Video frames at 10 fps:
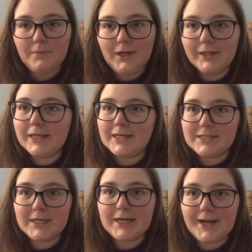And then
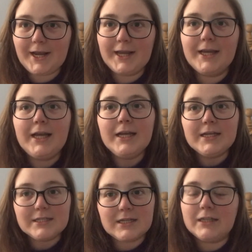today,
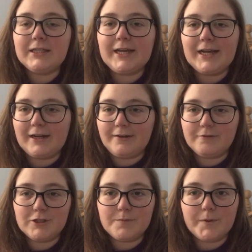Sunday, I have
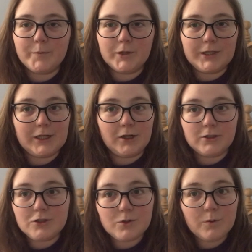just been working
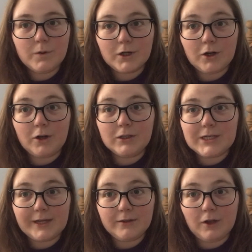on schoolwork all
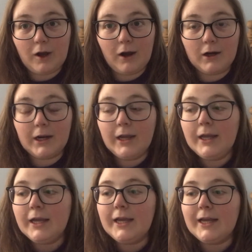day long
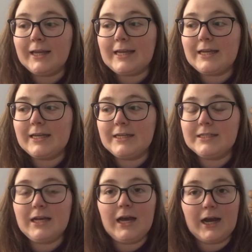
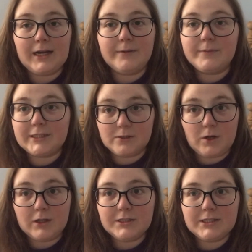and I am
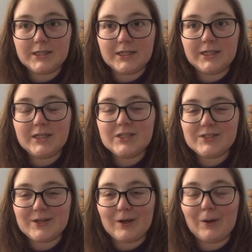exhausted.
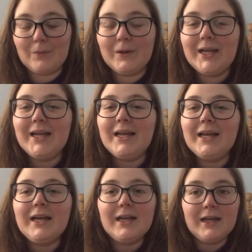So,
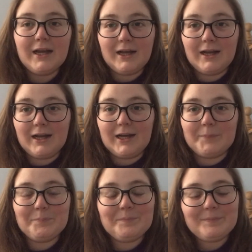
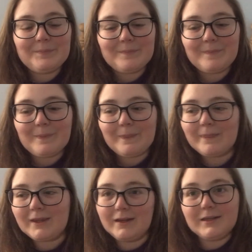um,
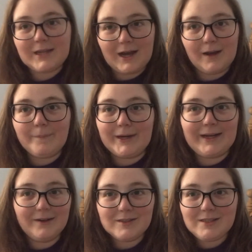yeah, my
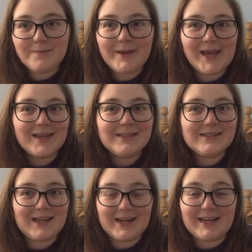hair is a
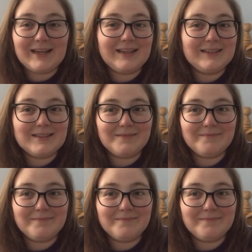mess and